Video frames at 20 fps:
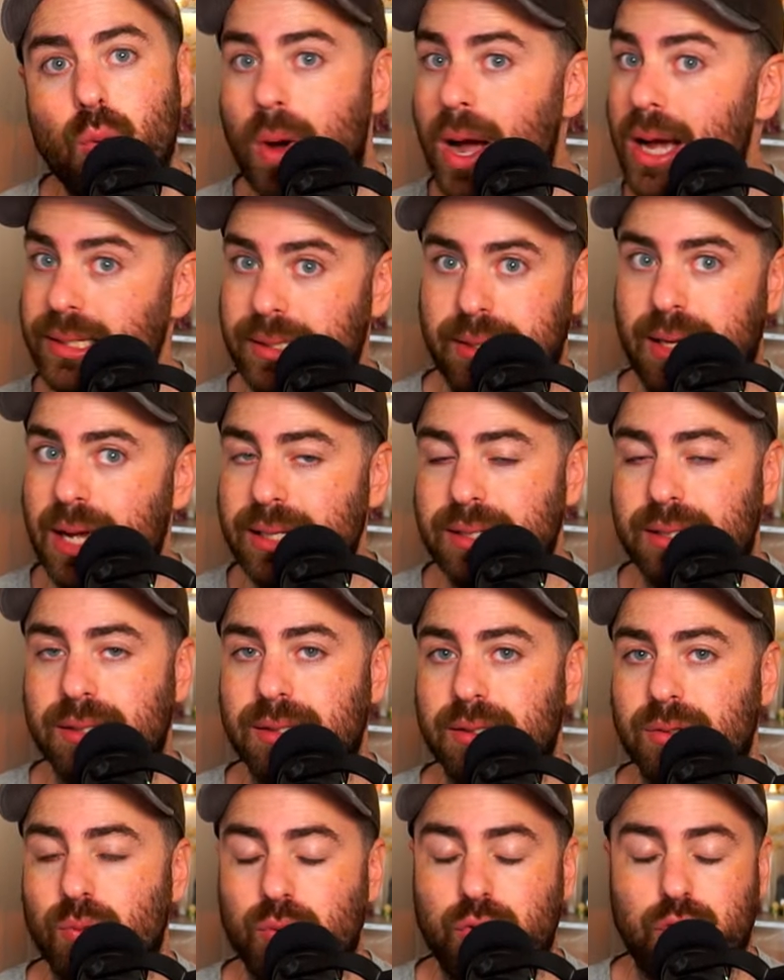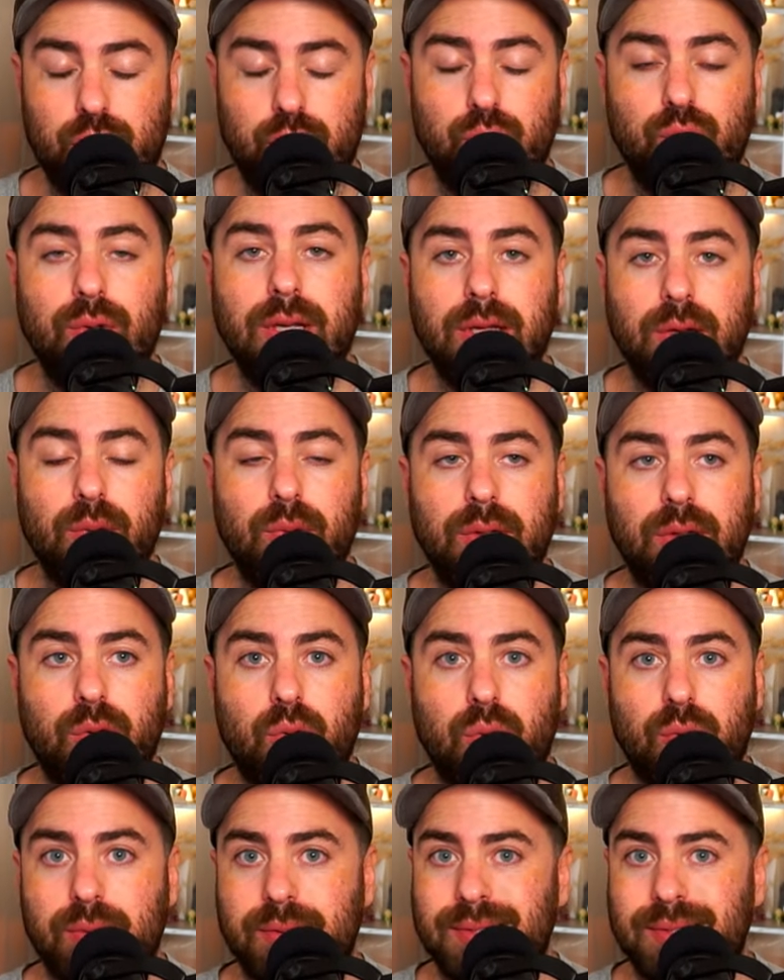YCSs, which is really, really cool.